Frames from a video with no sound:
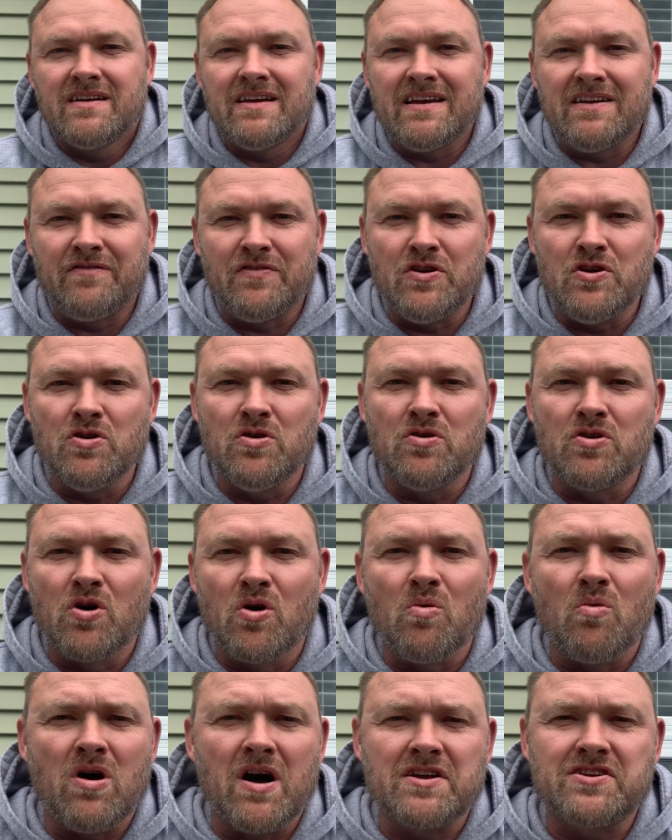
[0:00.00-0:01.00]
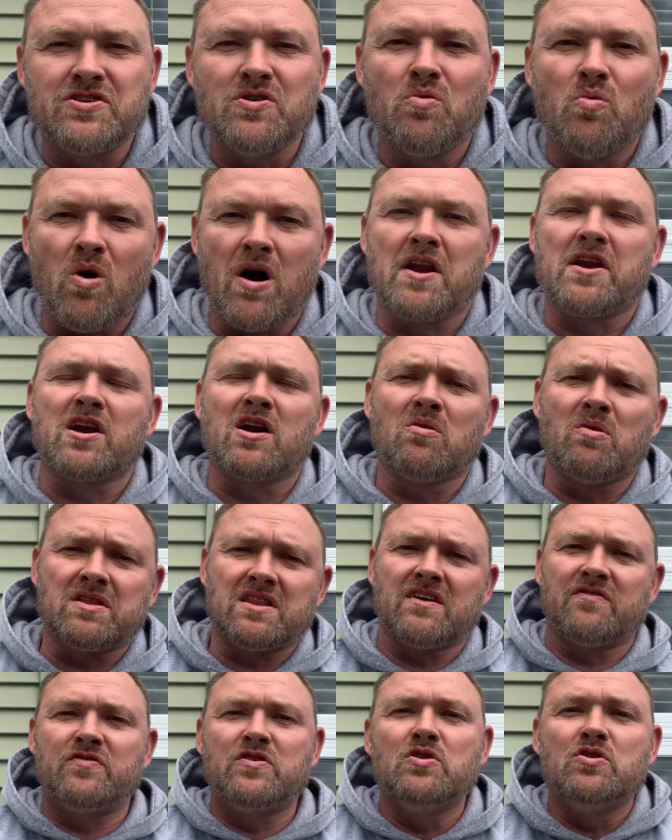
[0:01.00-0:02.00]
If you don't want to wonder
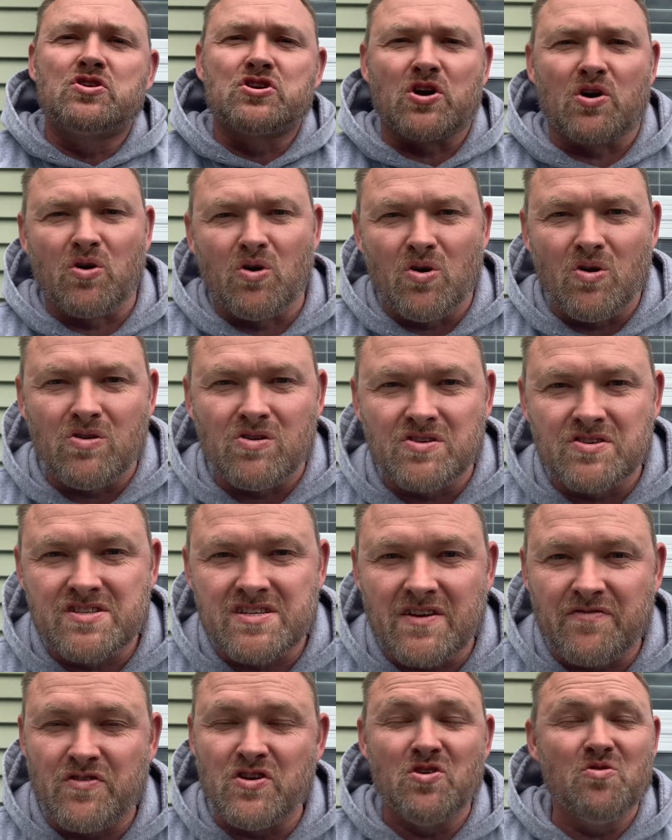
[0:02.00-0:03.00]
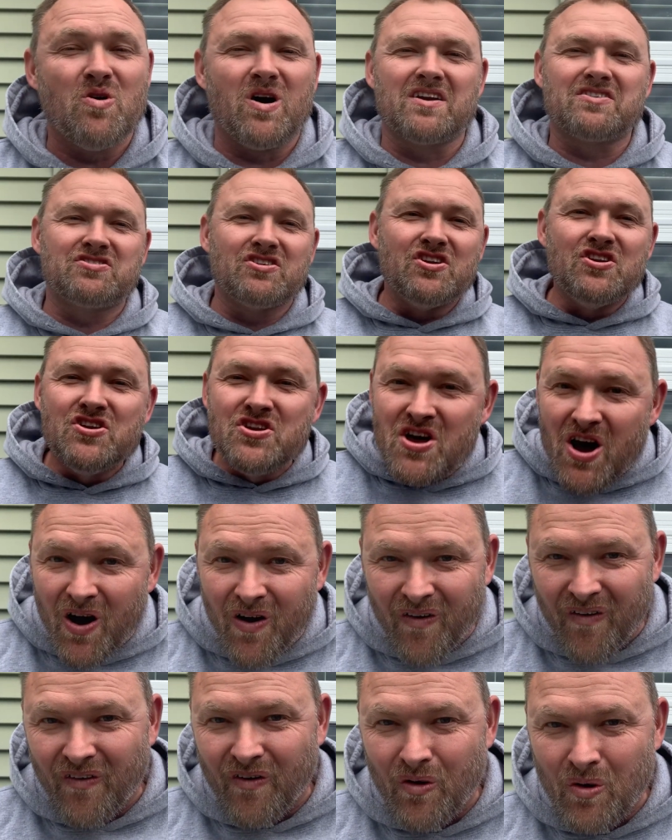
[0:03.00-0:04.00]
what the future holds, if you want to
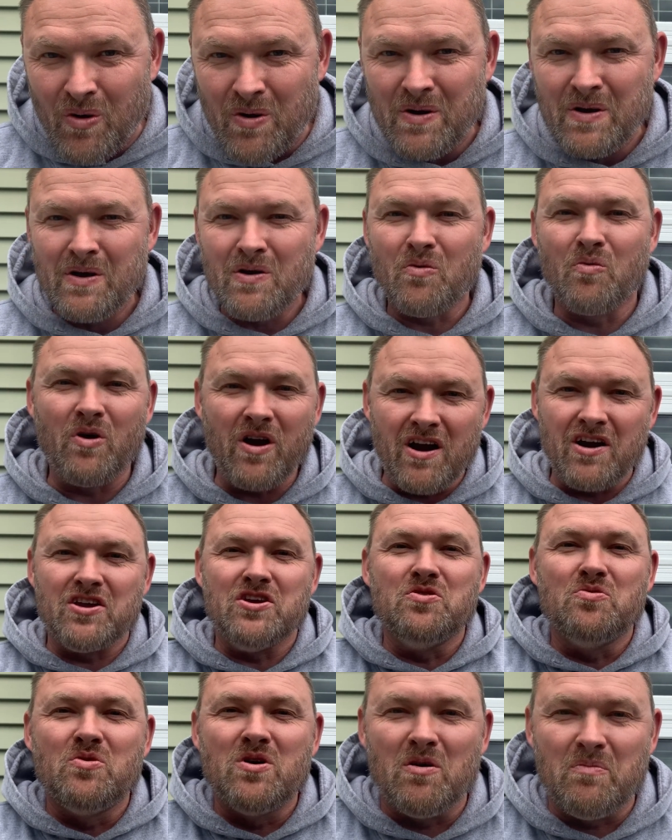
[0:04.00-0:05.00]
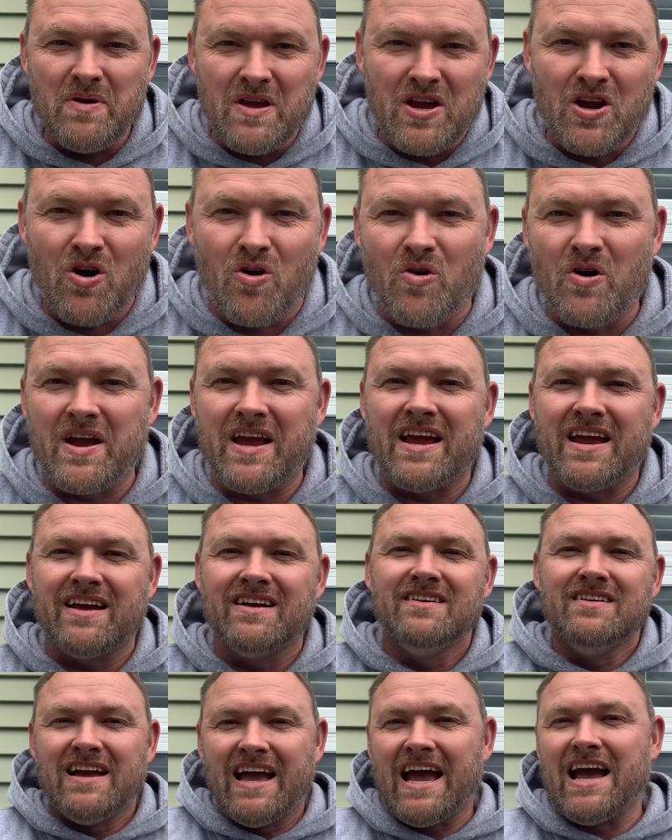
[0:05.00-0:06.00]
know where you will be going
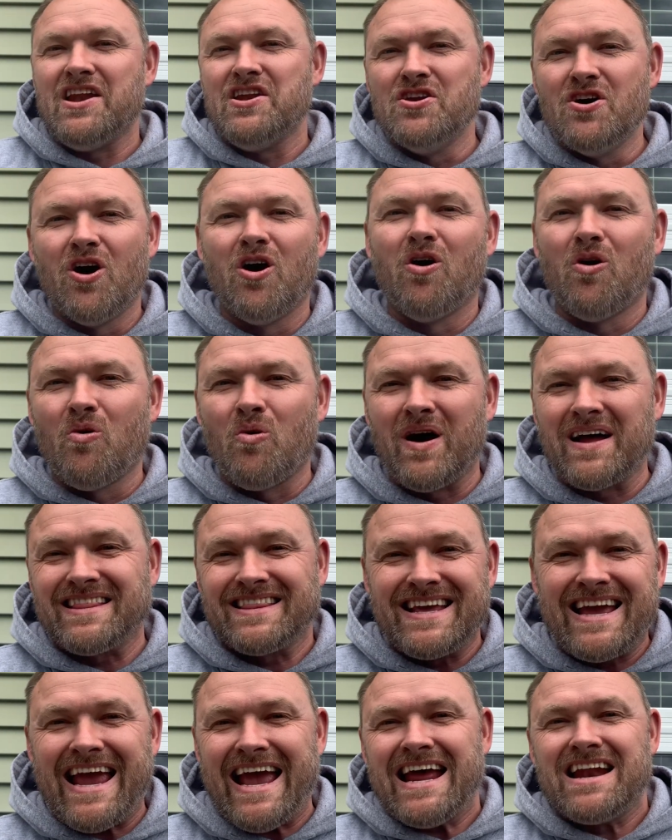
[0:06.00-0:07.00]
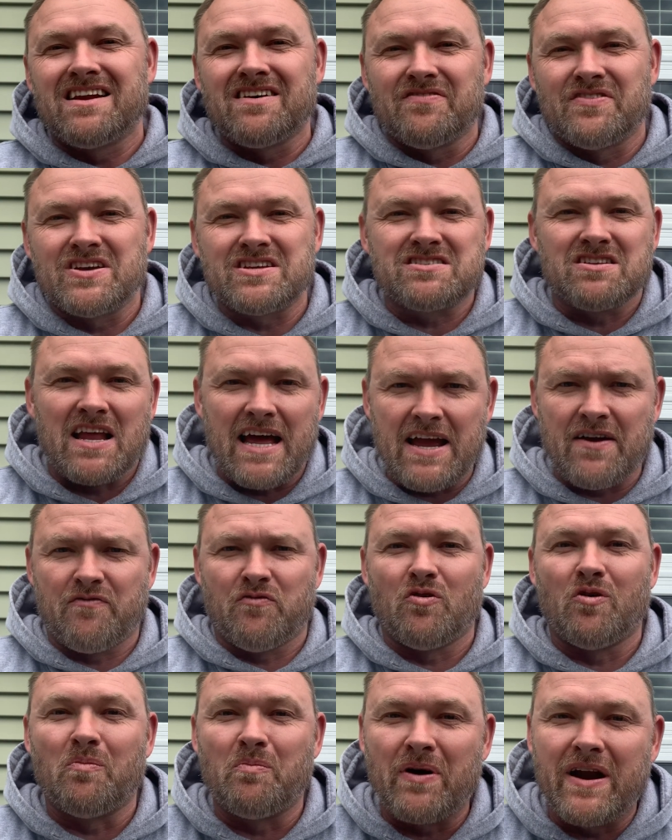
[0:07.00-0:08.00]
and know what the end of this
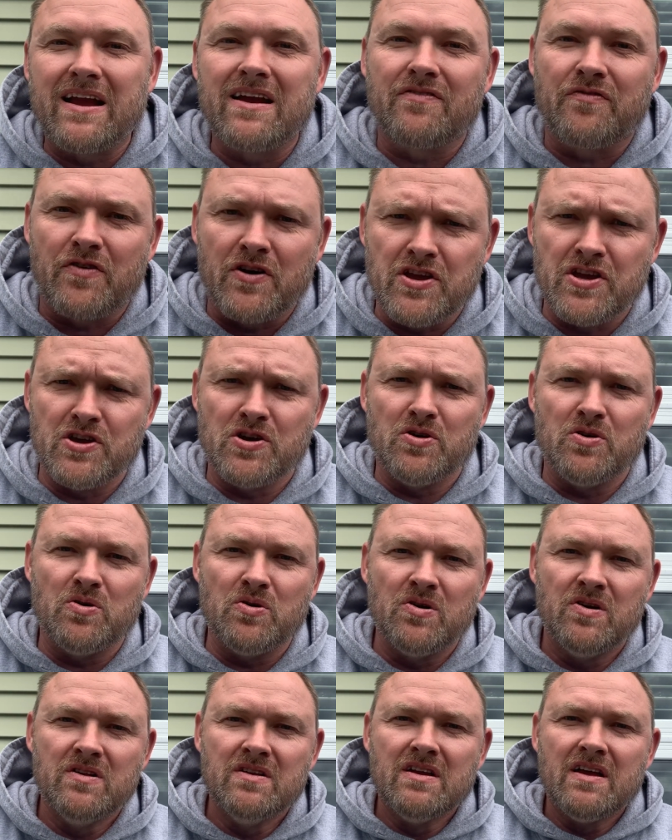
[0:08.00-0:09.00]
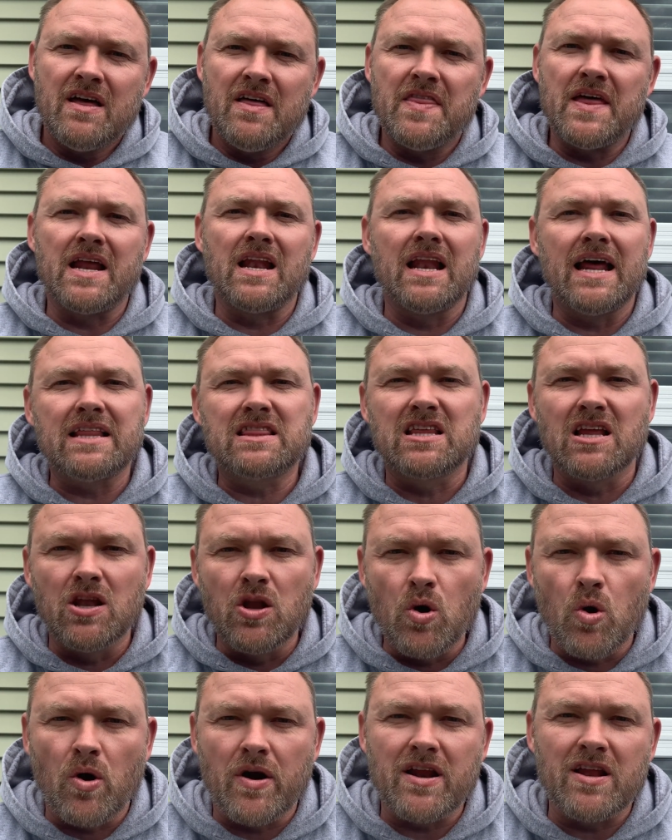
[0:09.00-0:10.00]
life will bring for you, then let the
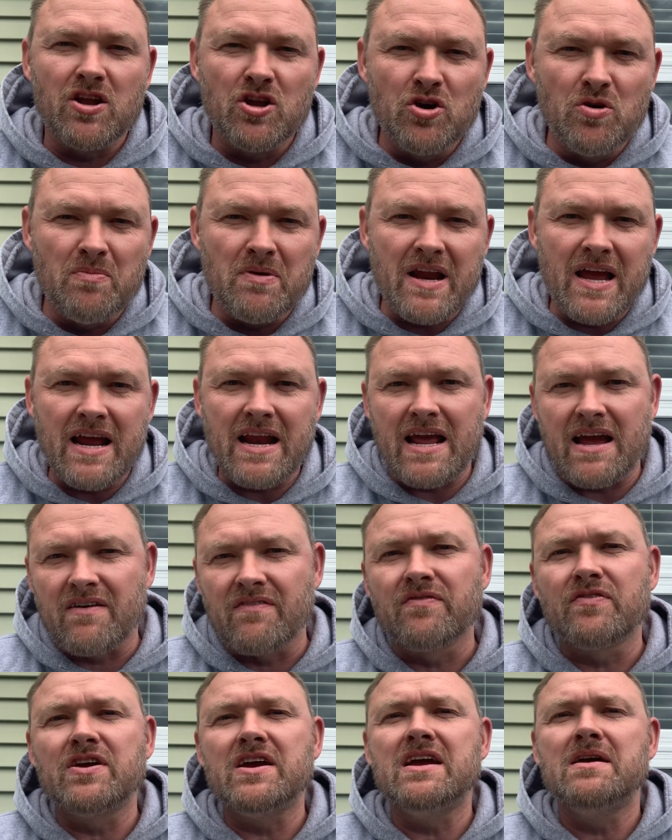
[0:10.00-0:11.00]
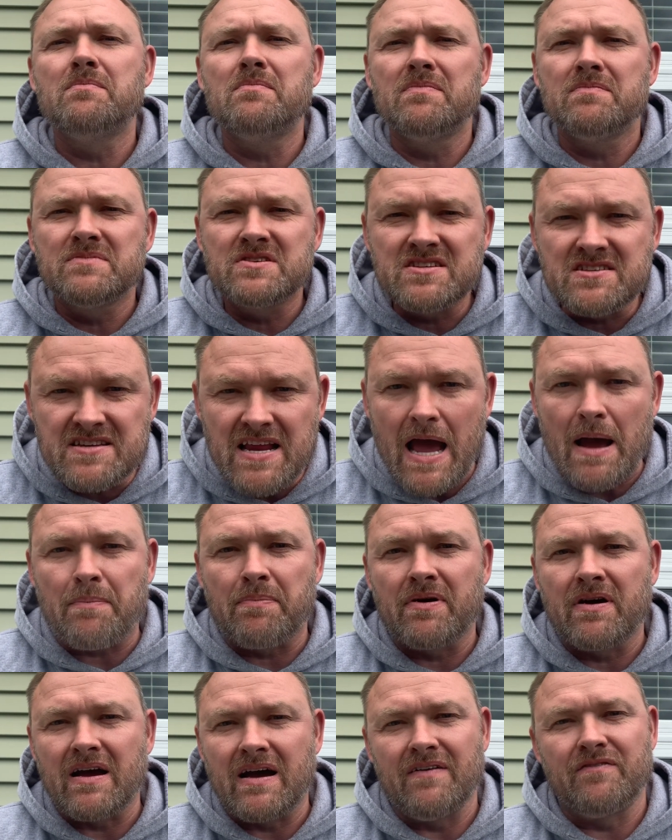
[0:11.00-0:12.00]
Lord illuminate every
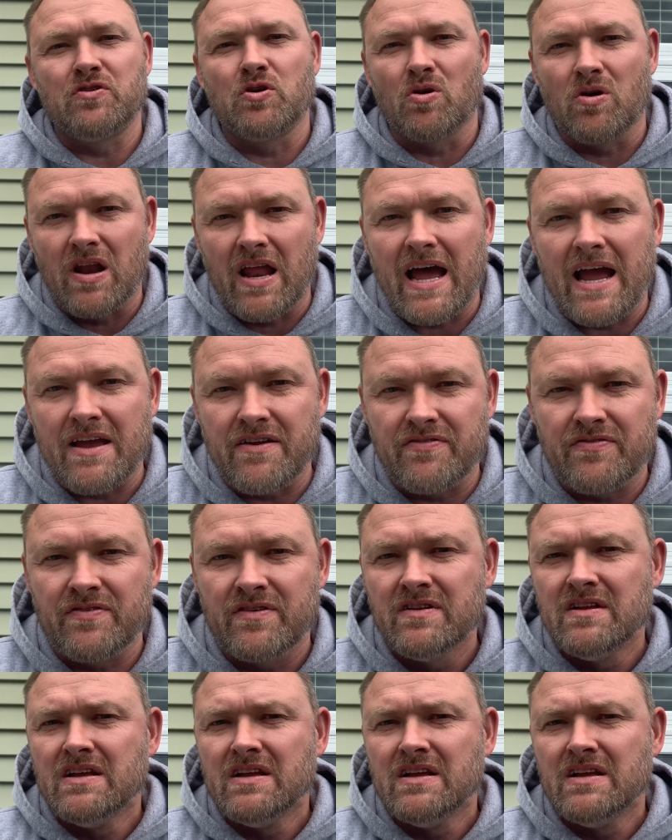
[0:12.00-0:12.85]
step of your life.